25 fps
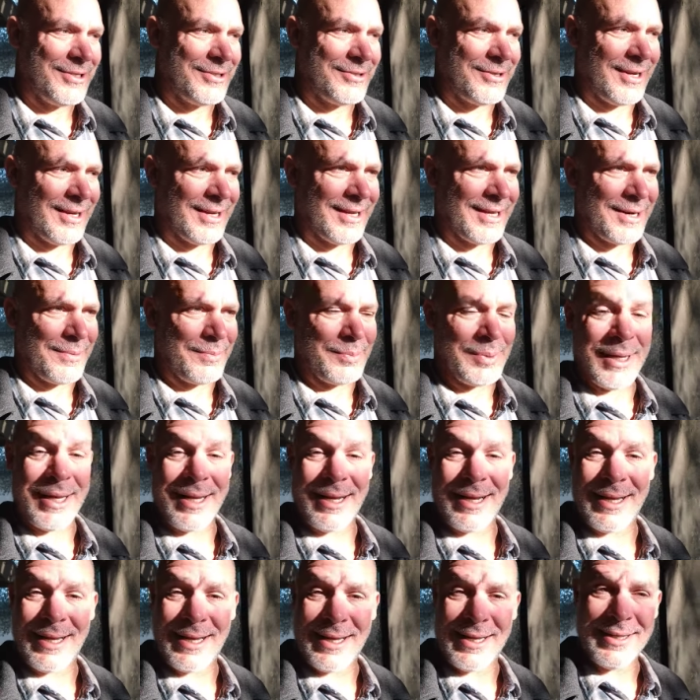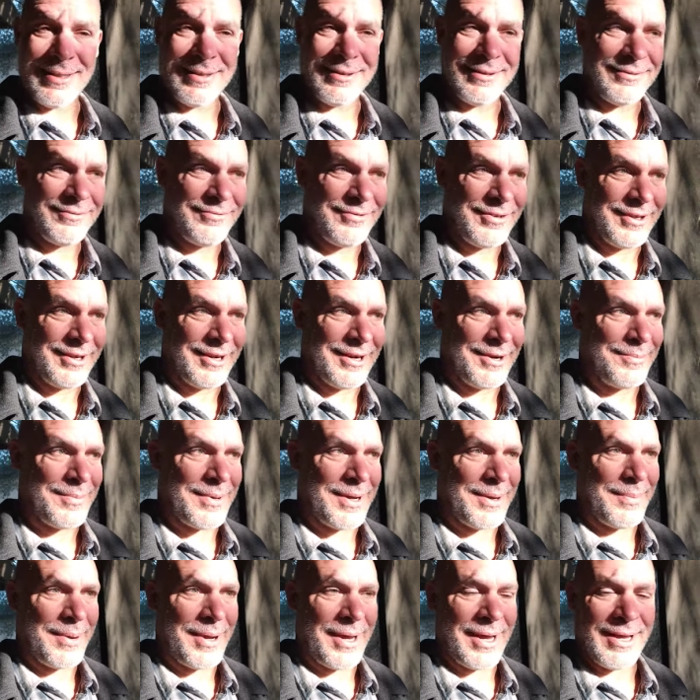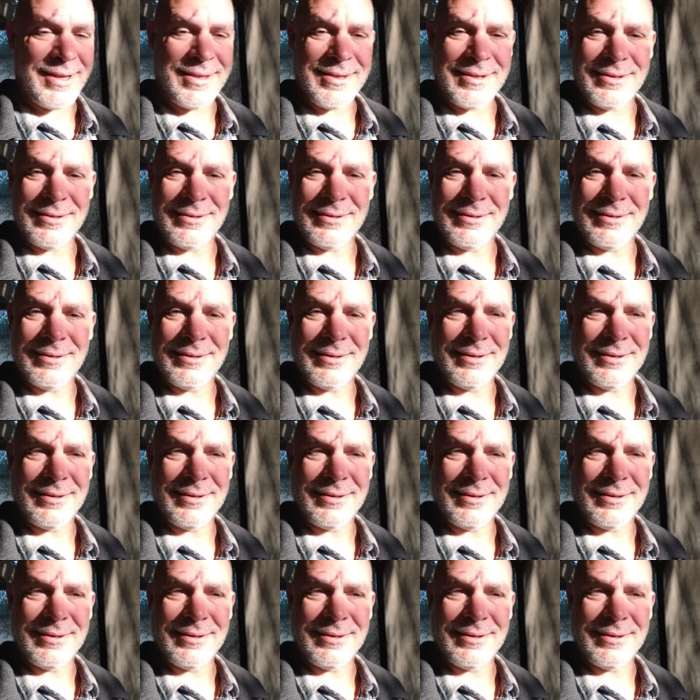So I got to plan ahead and figure out my path and